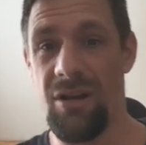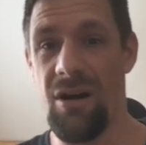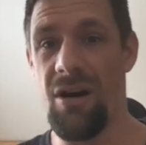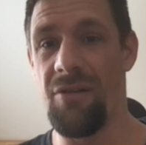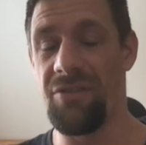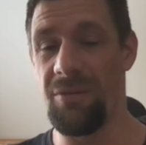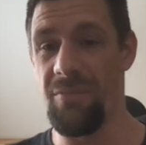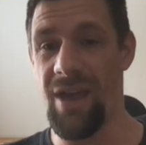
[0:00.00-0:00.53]

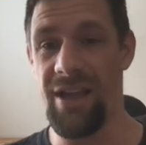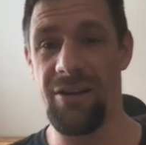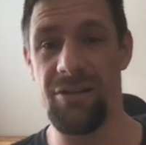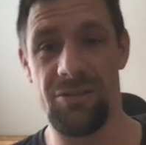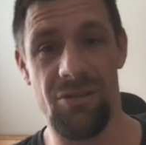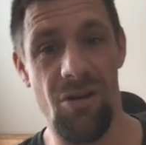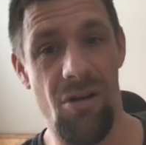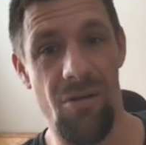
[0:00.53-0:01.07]
of the
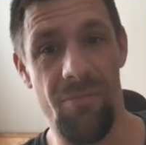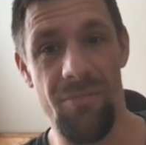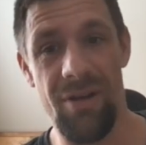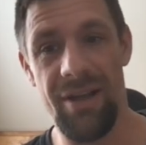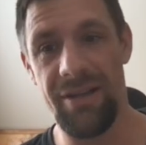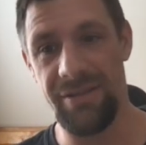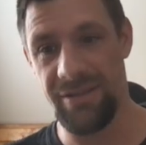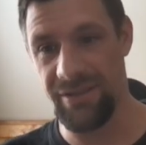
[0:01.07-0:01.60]
Make.com
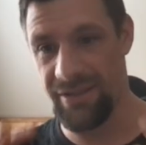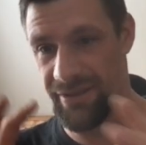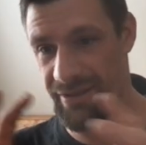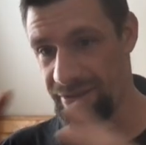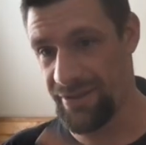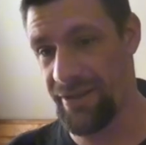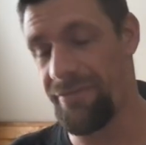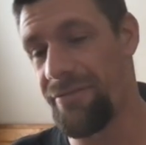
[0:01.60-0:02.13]
is a little
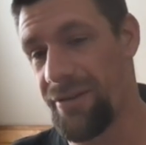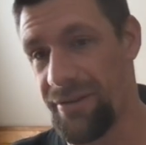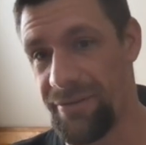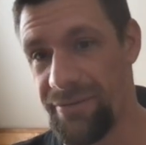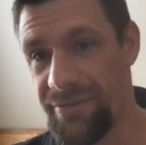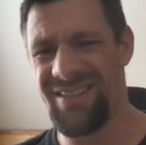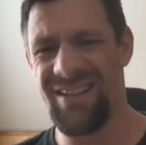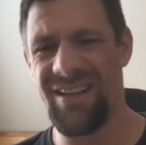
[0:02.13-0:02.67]
different.
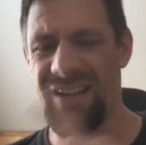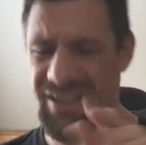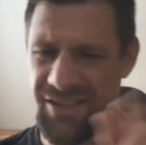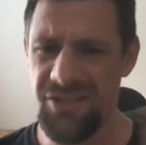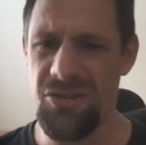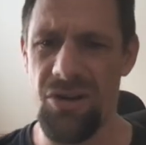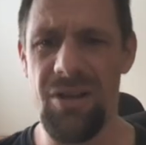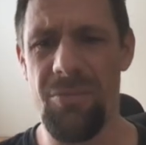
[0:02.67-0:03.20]
Let's
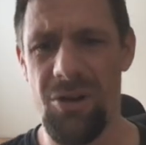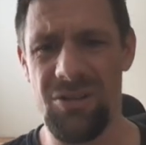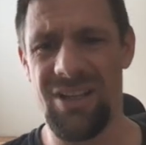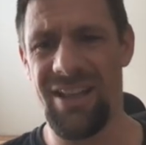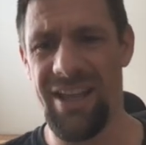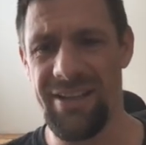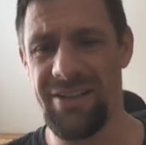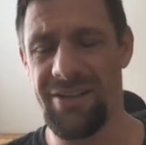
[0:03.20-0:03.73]
talk about that
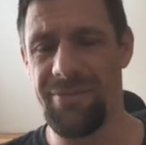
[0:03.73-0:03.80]
later.